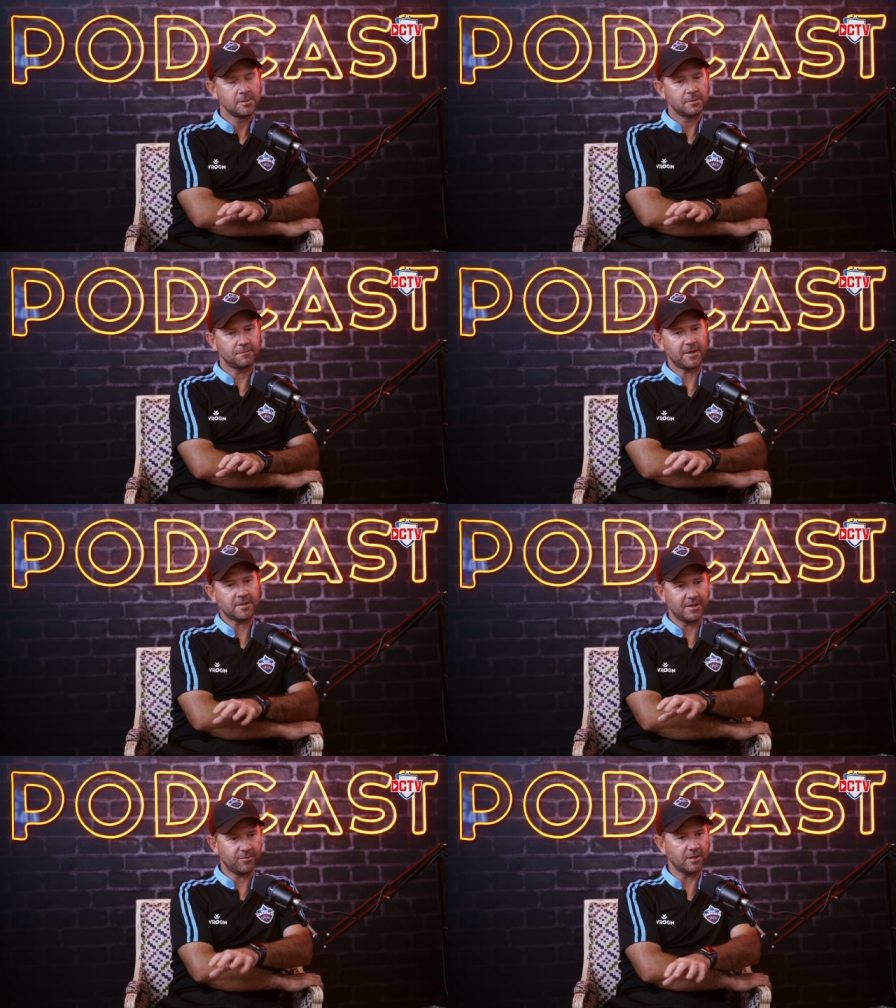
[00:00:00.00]
the
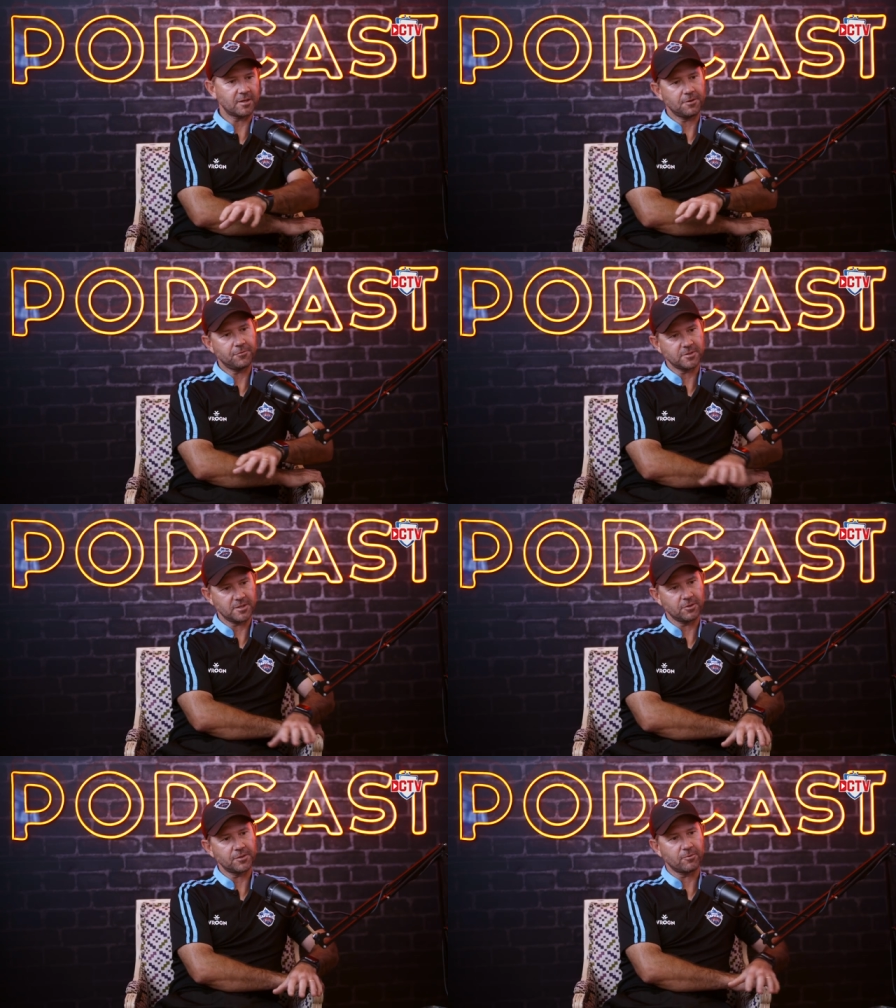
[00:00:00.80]
fact that every other country's
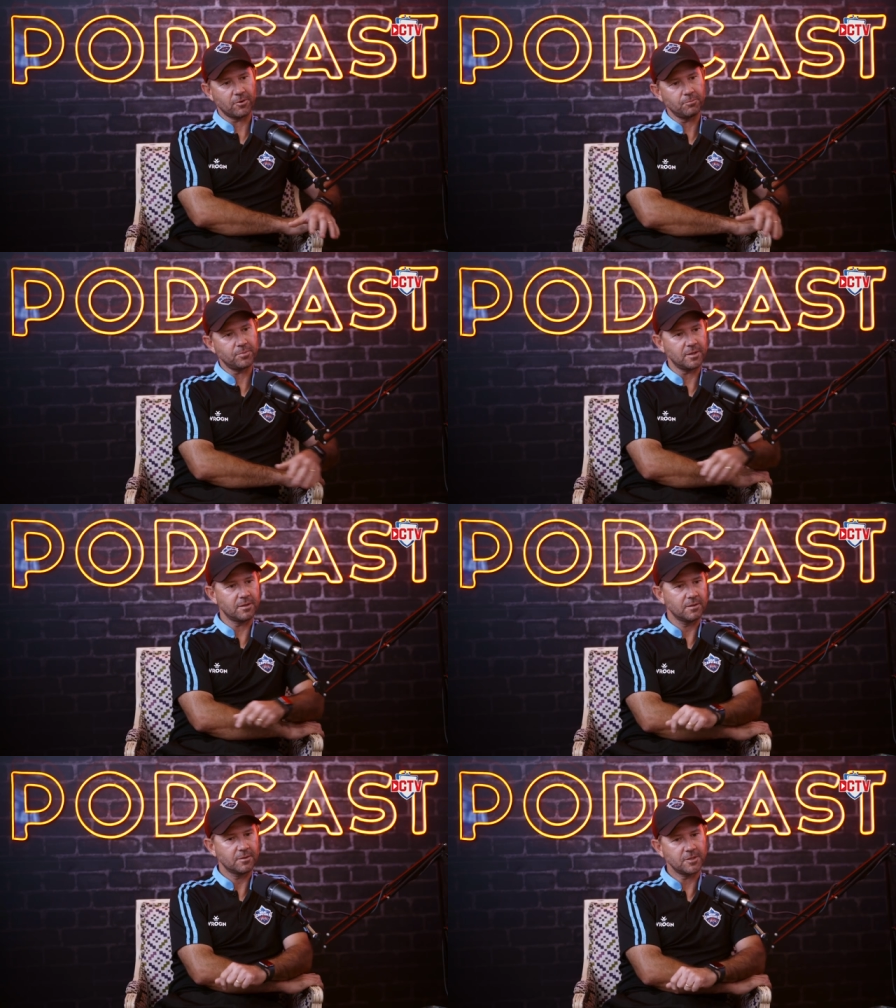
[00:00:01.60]
now got their own big
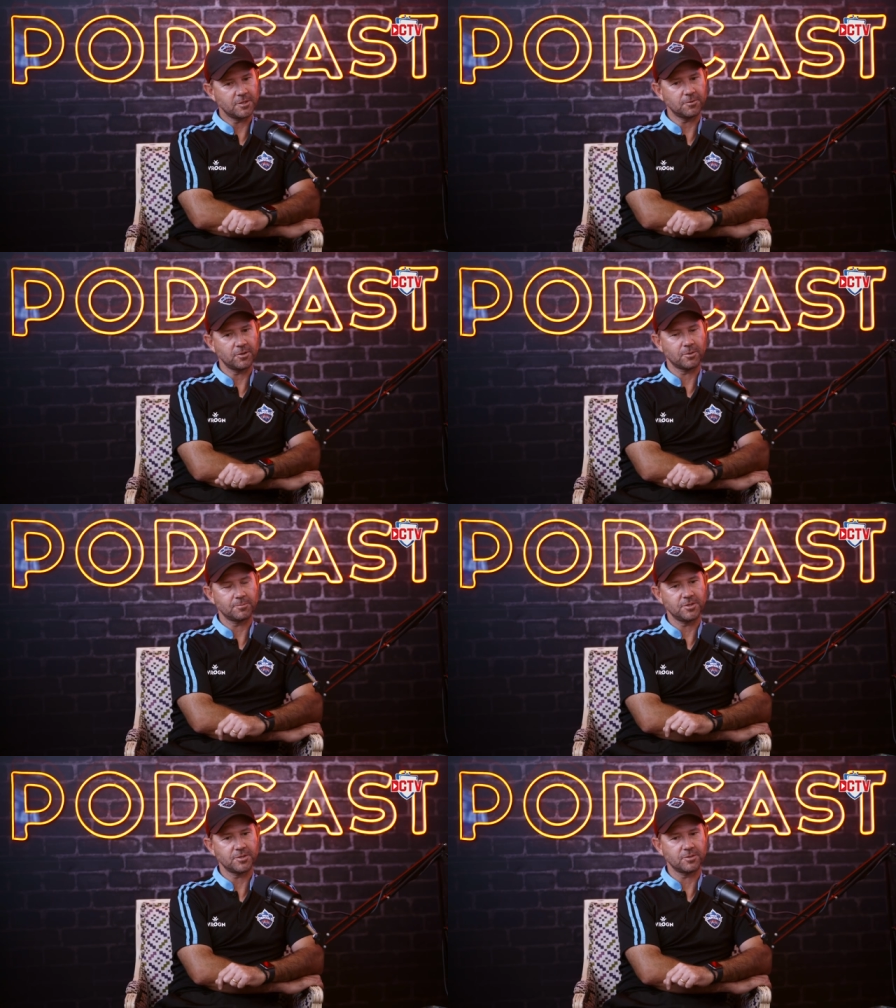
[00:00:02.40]
T20
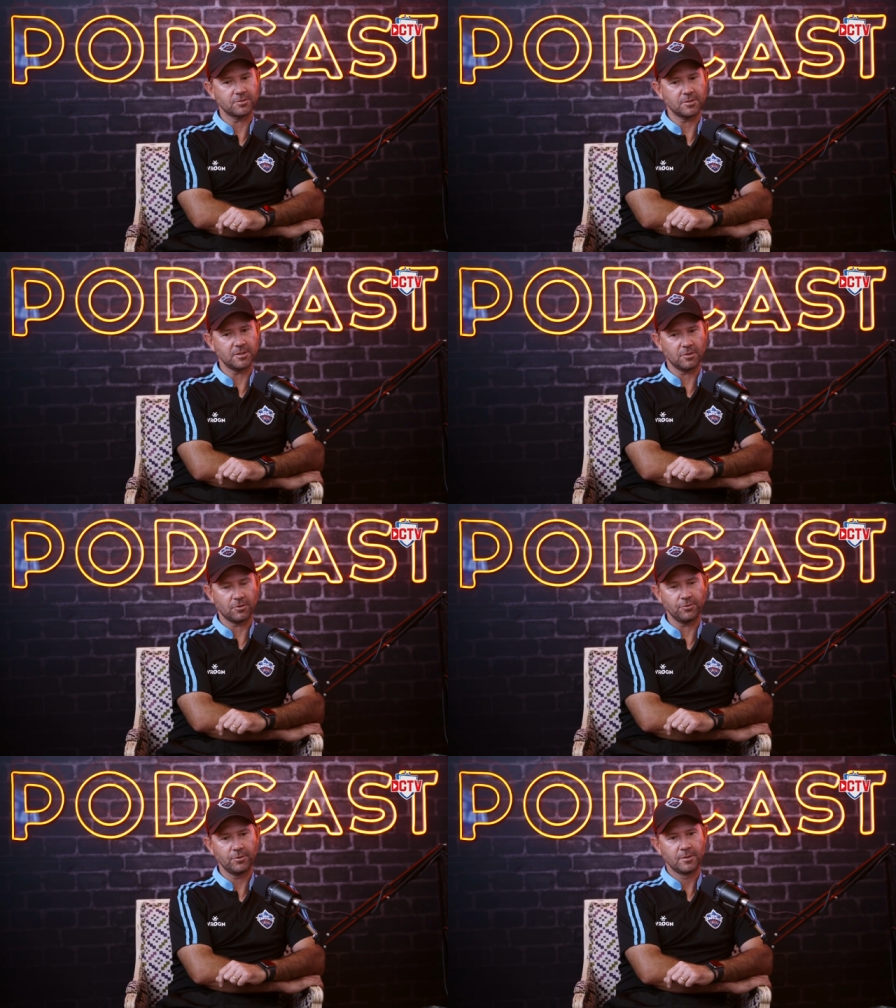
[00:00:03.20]
competition on,
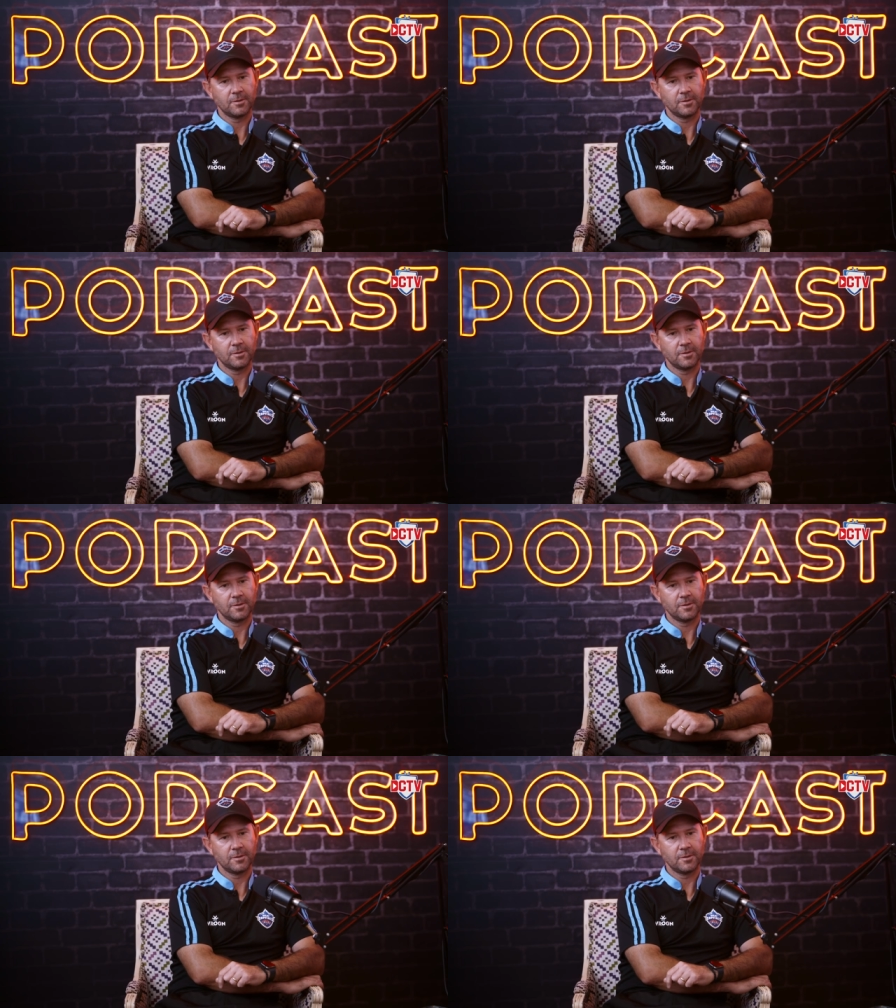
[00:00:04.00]
on